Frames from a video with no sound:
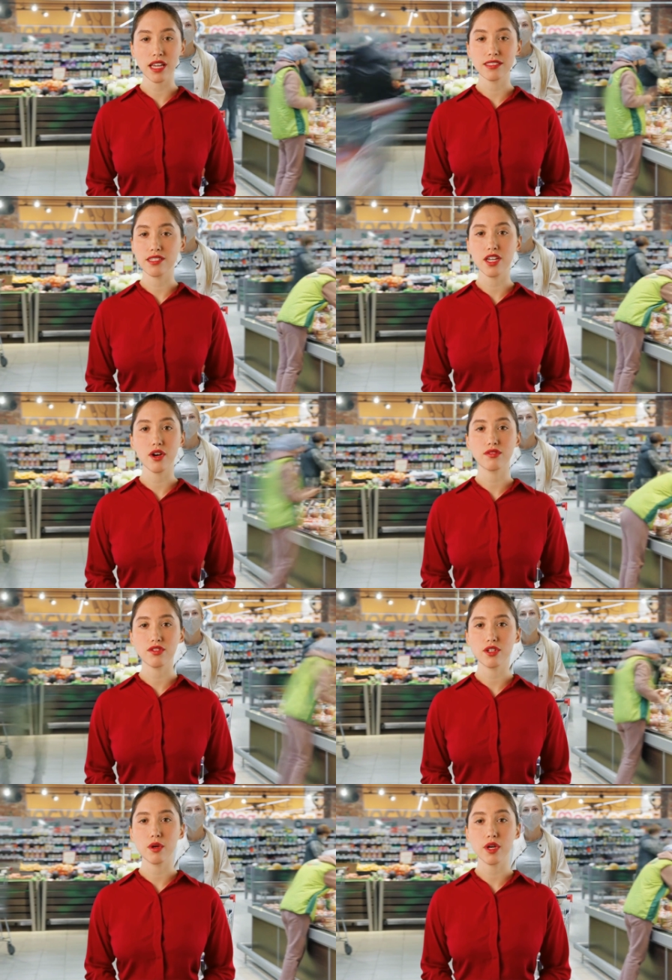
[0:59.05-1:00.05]
is the code
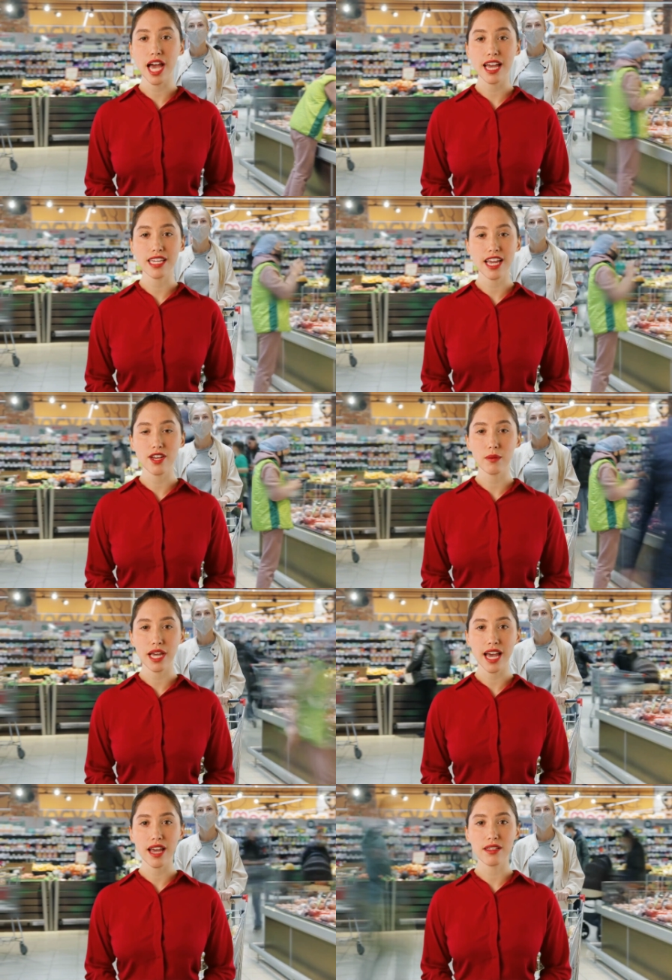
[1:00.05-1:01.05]
for an organic yellow
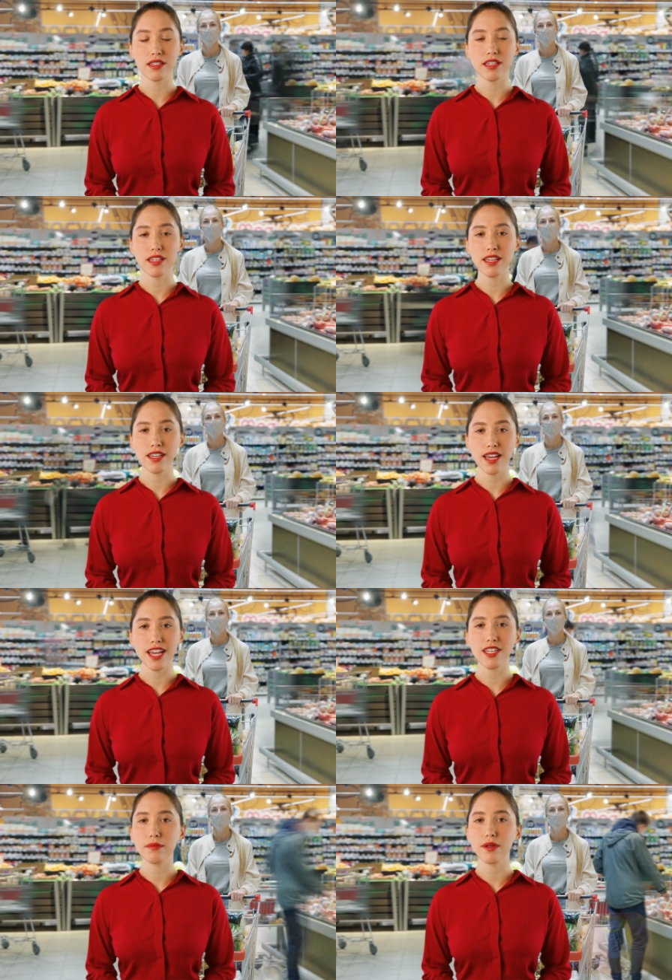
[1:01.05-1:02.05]
banana.
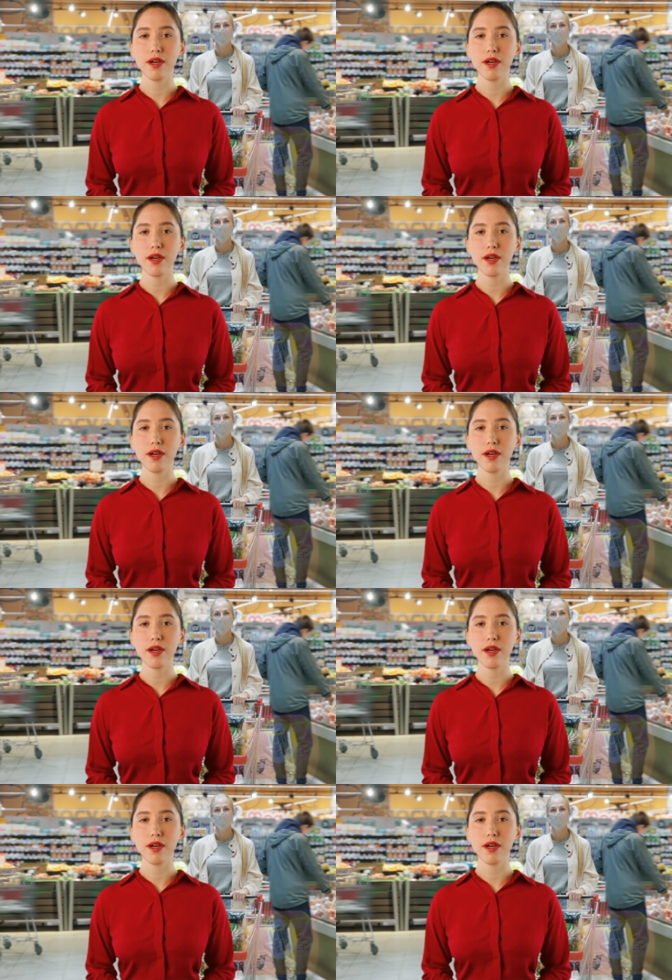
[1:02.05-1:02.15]
A number